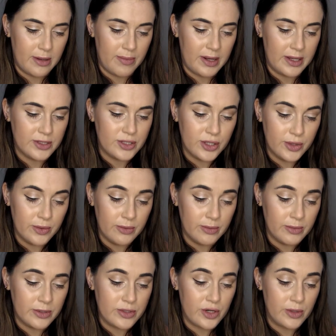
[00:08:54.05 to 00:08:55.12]
apply two or
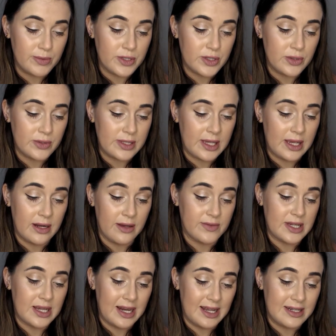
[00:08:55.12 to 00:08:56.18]
more drops to your skin
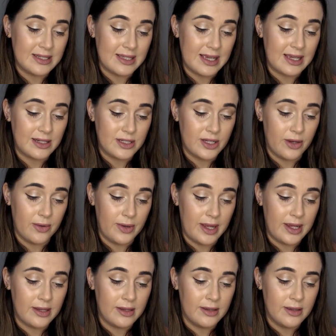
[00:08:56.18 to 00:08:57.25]
after cleansing and
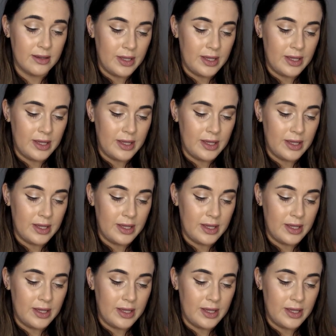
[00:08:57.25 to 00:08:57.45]
toning.